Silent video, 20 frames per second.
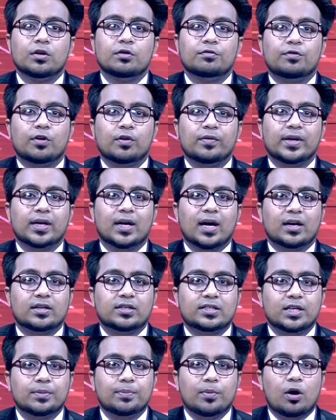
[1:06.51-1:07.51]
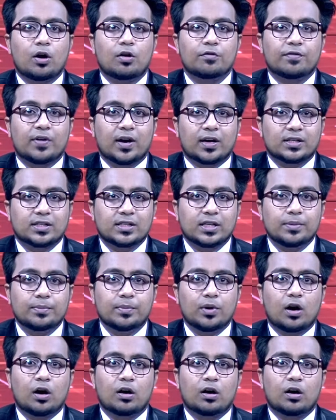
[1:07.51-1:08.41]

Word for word: Following a tip-off, a team